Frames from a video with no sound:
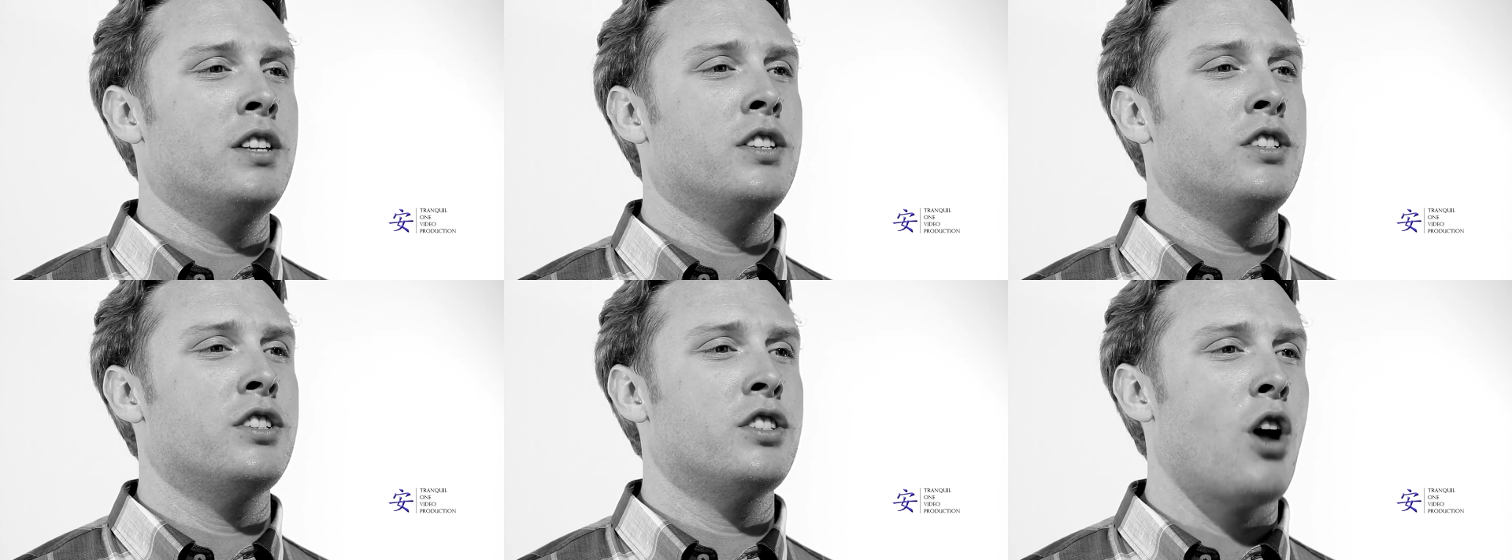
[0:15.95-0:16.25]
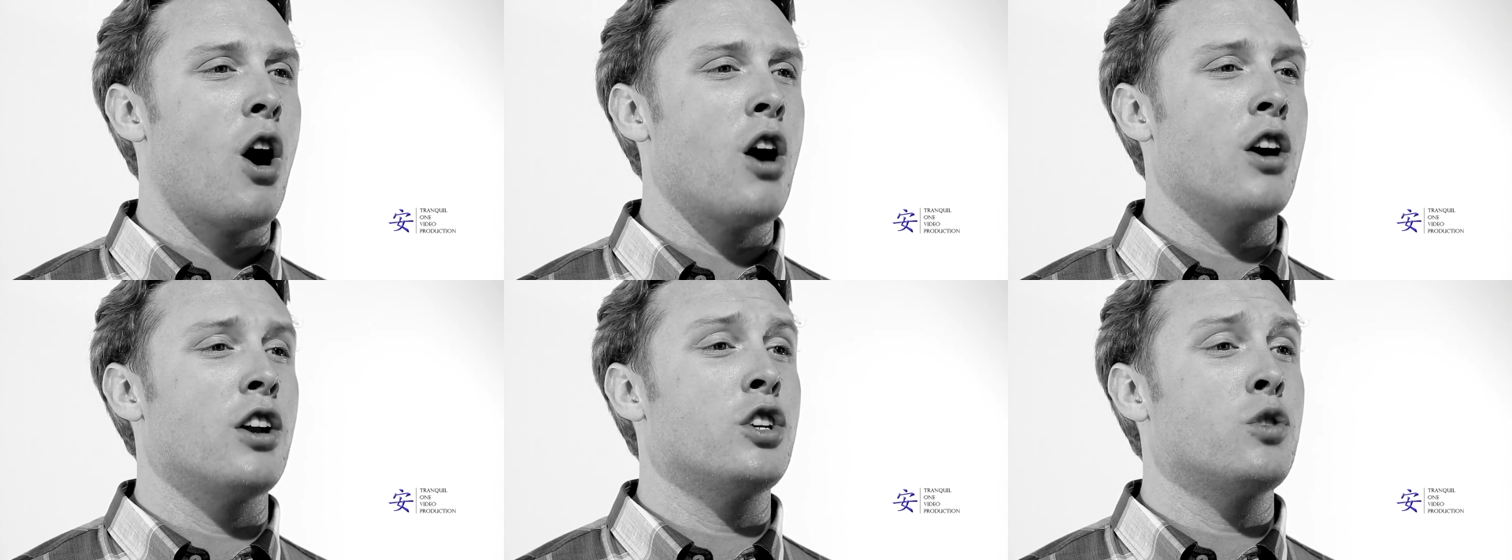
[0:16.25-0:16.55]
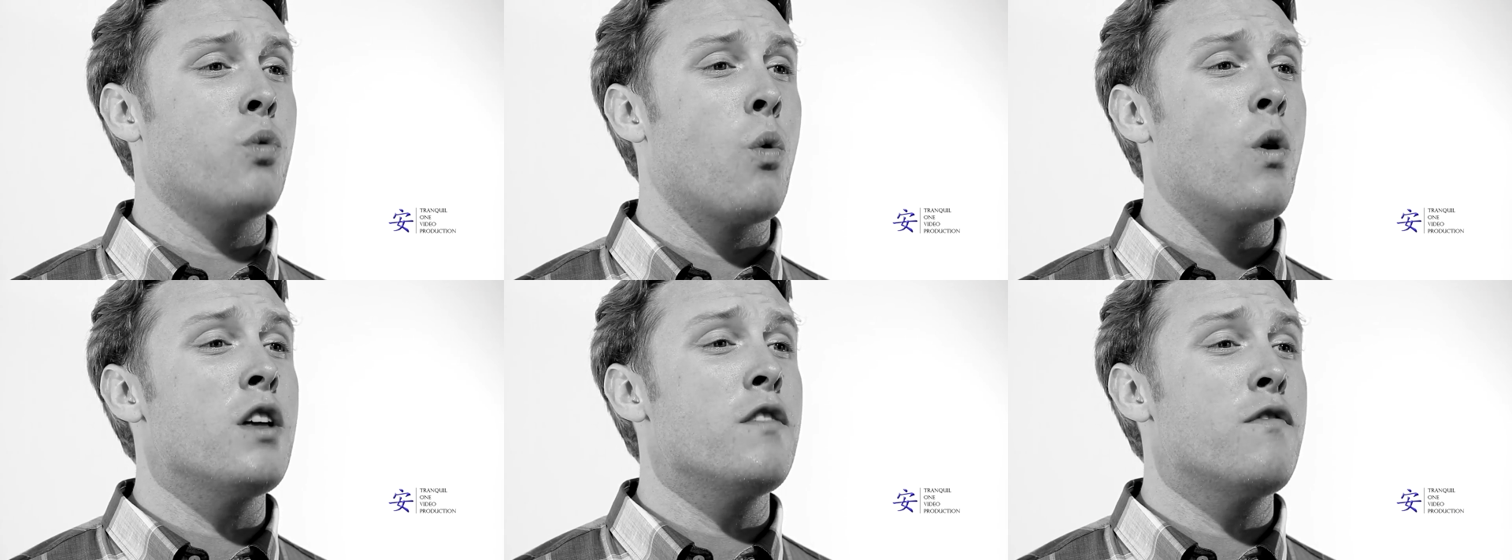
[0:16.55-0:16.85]
started
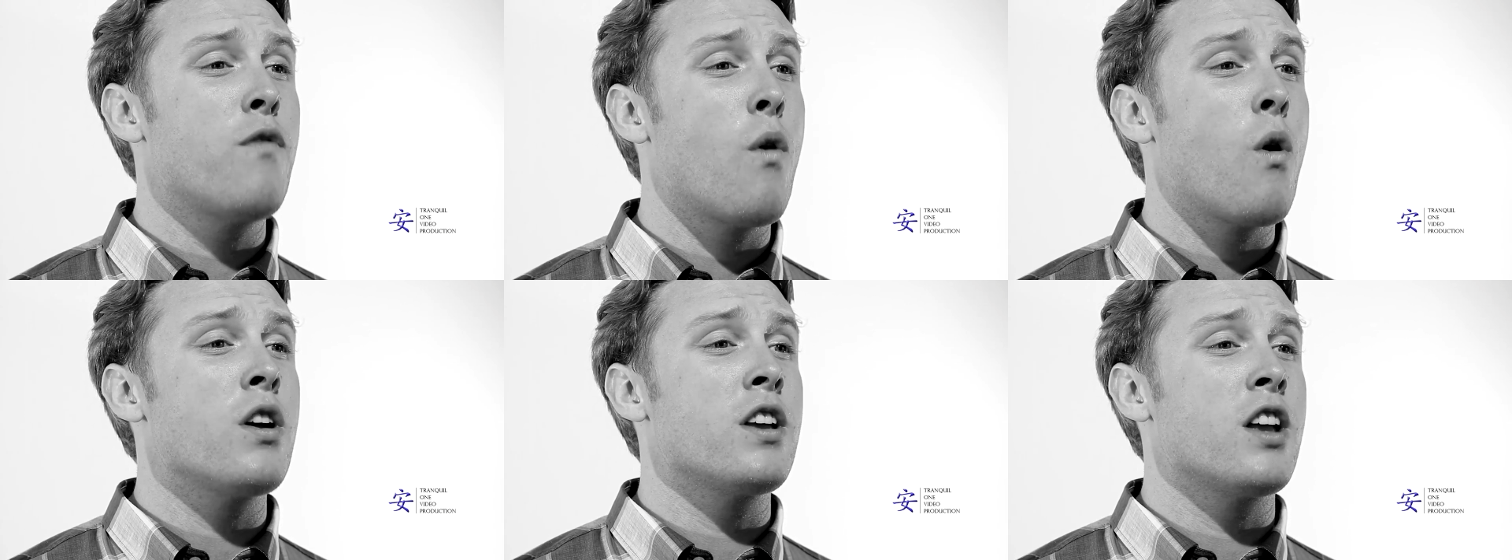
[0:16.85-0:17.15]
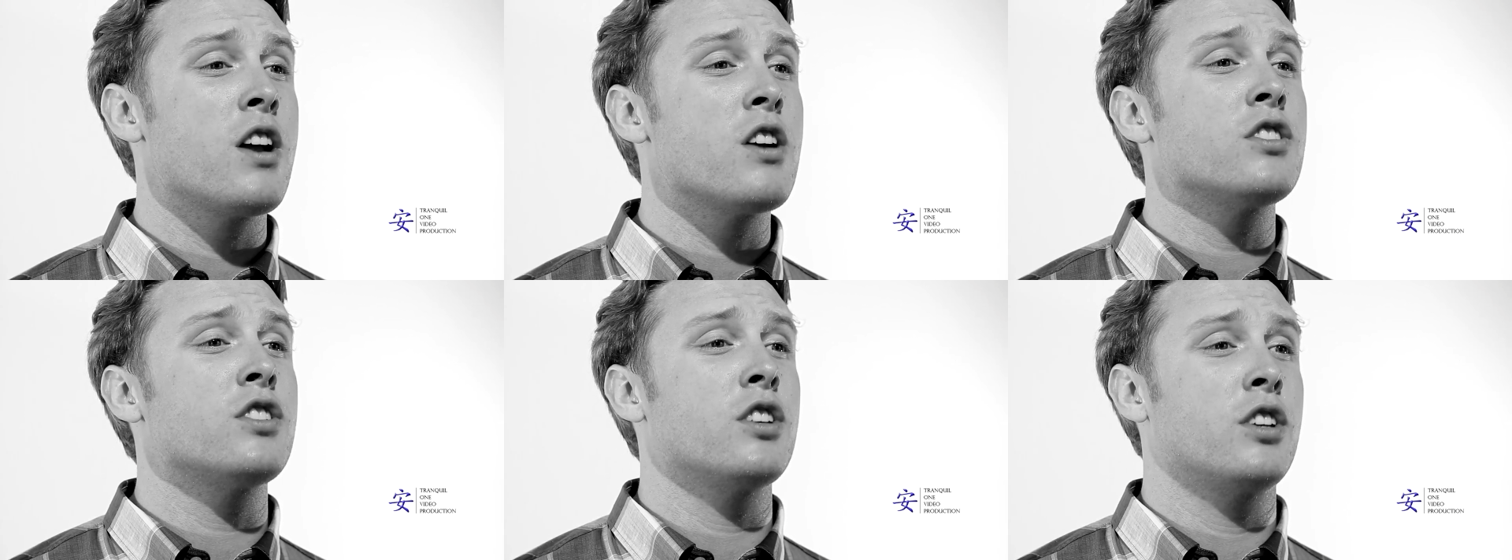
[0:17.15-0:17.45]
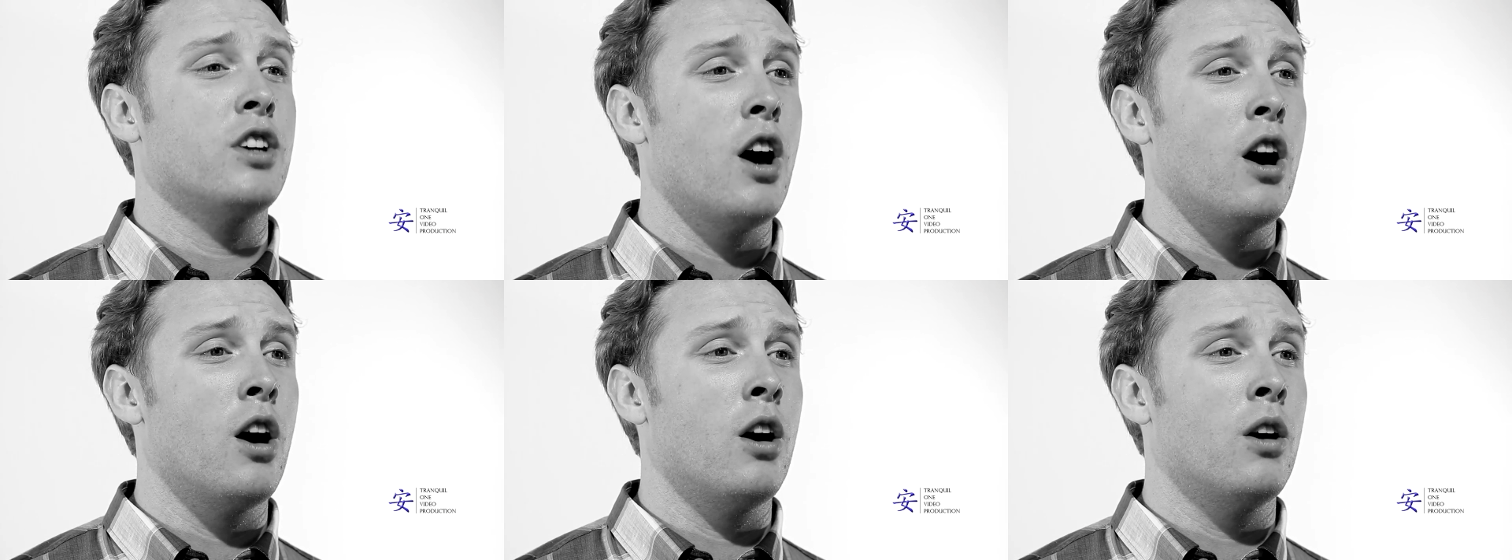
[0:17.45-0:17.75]
24 years
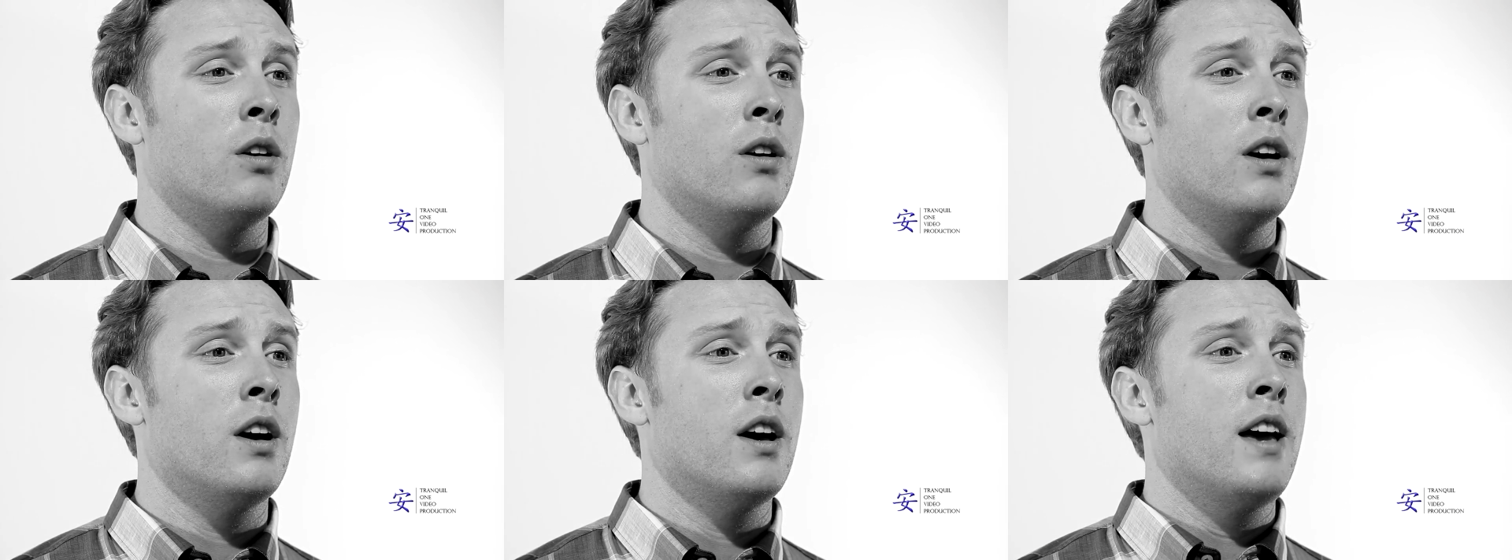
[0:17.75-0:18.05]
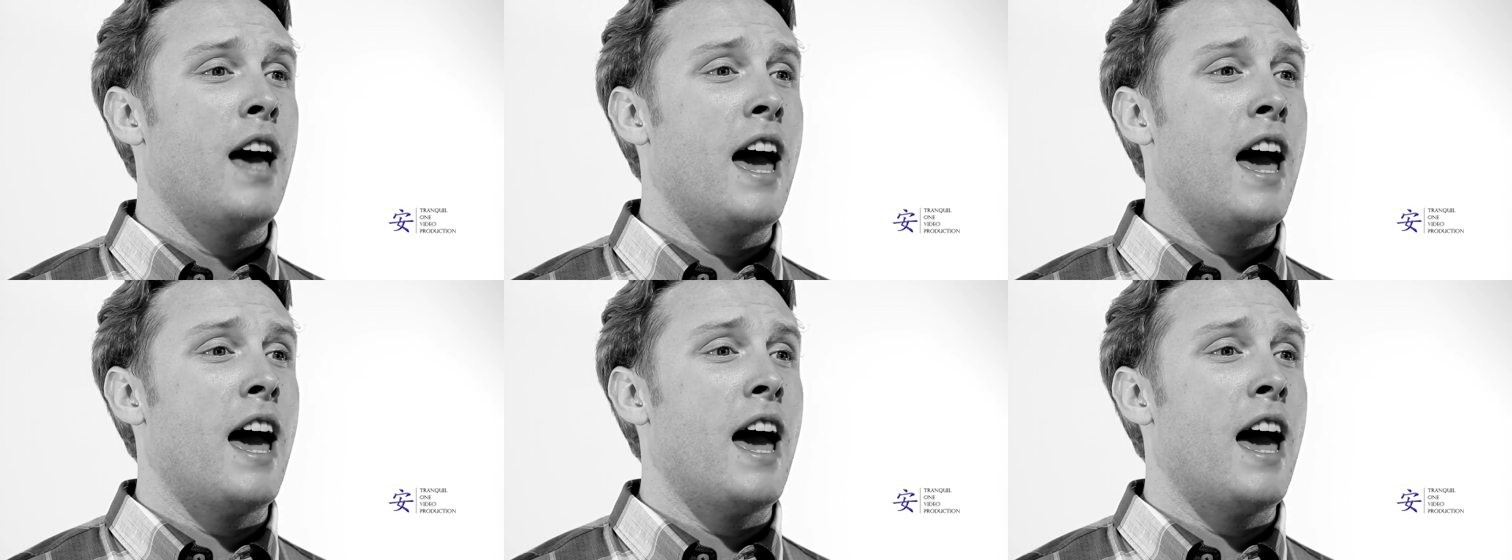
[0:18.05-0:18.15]
ago